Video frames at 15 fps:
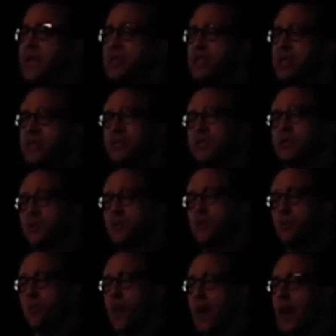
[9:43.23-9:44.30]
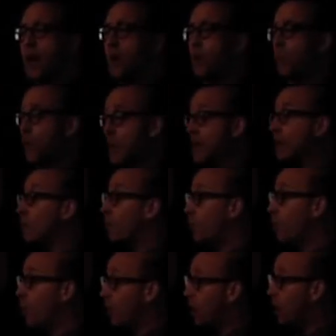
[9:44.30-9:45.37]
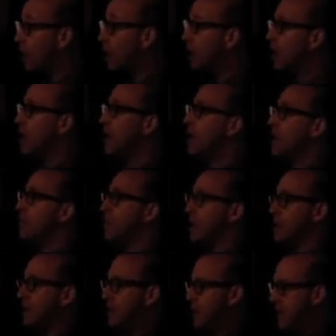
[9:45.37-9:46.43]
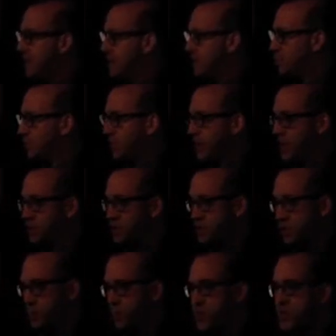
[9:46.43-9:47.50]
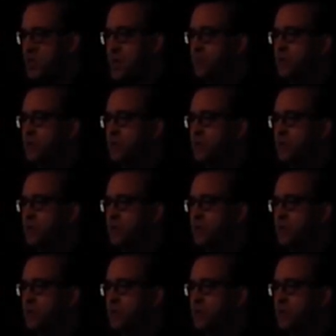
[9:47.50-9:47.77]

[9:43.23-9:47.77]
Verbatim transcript: a nation in a certain way or winning a war, but in this relationship with